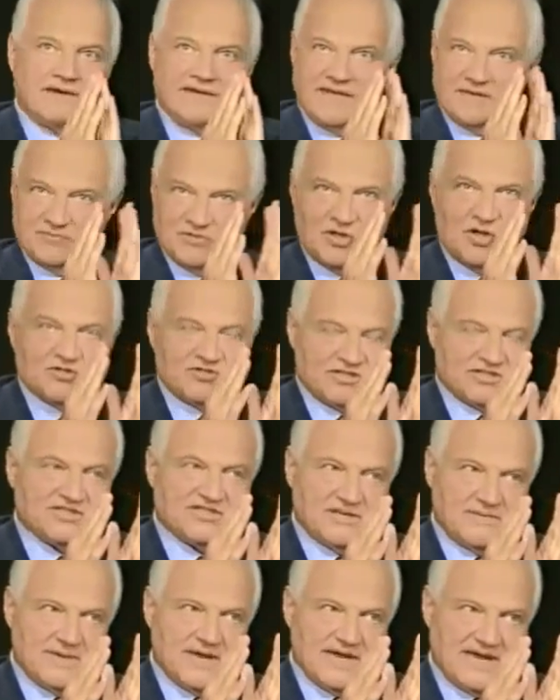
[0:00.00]
Yeah, but not
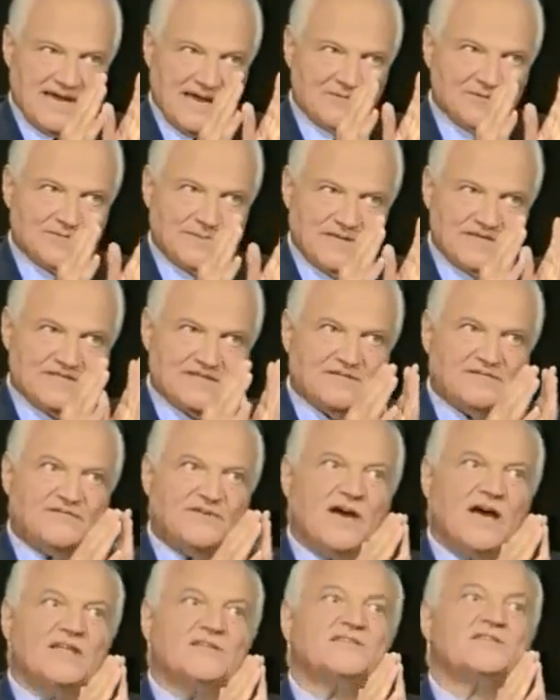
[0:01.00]
just in America. I was based in
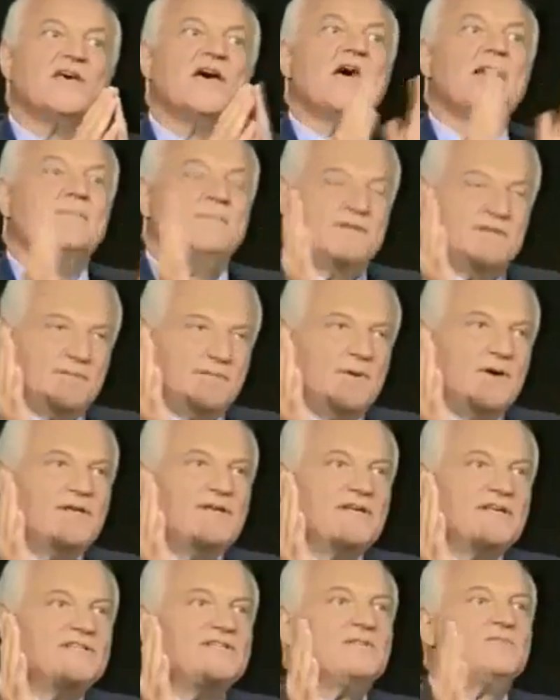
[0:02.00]
France. But the
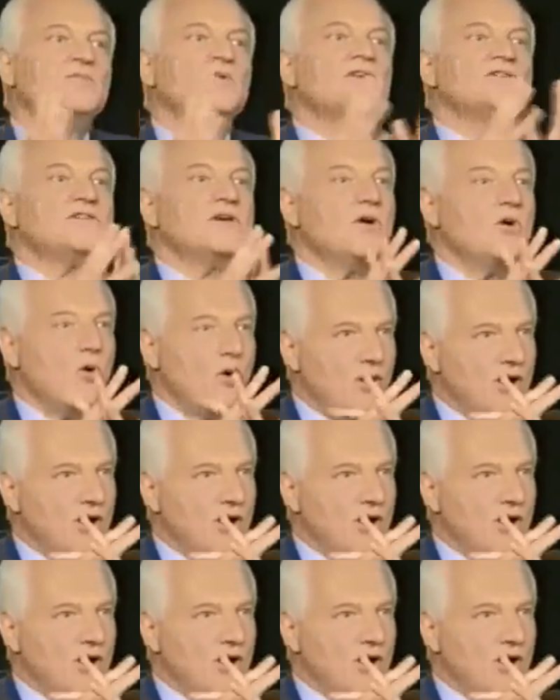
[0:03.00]
point is, it was...